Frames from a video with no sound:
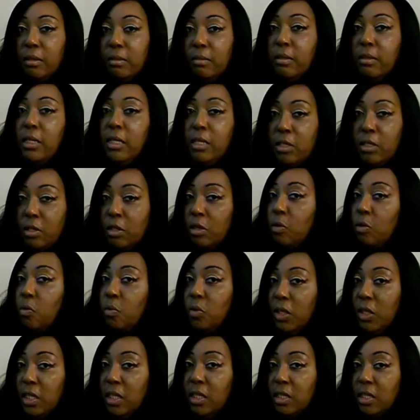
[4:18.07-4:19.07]
these are
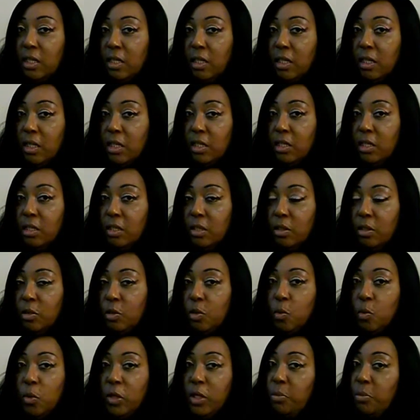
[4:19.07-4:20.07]
really delicious.
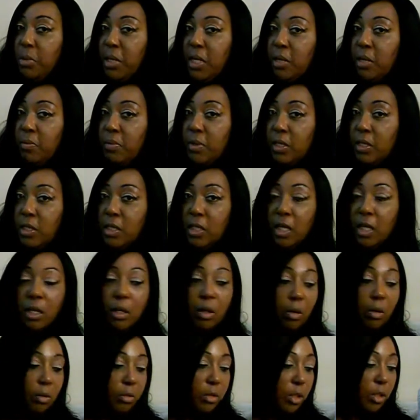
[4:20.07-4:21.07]
You wouldn't be able to
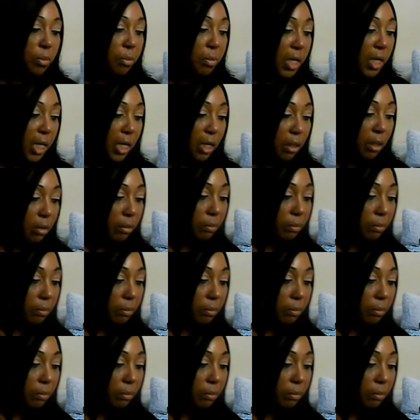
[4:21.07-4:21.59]
tell to me.